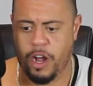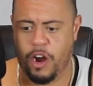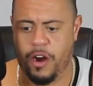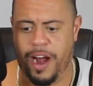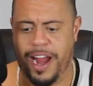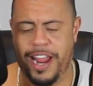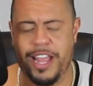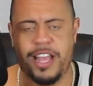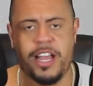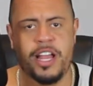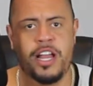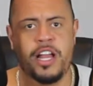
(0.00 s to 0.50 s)
All
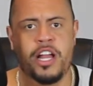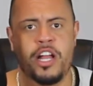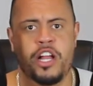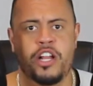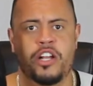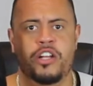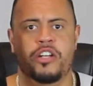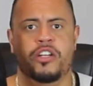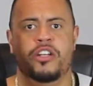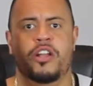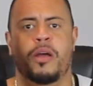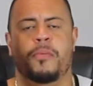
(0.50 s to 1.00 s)
right.
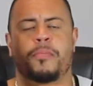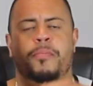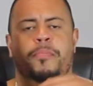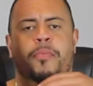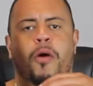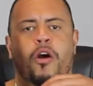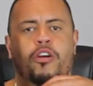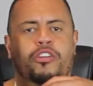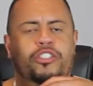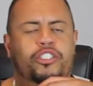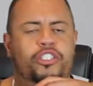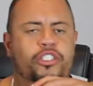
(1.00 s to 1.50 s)

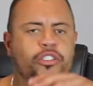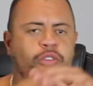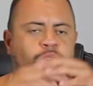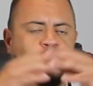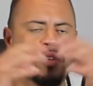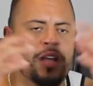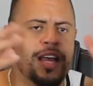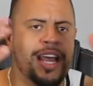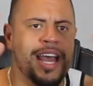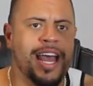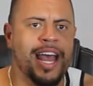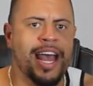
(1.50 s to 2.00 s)
Part
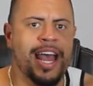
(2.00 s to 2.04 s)
2,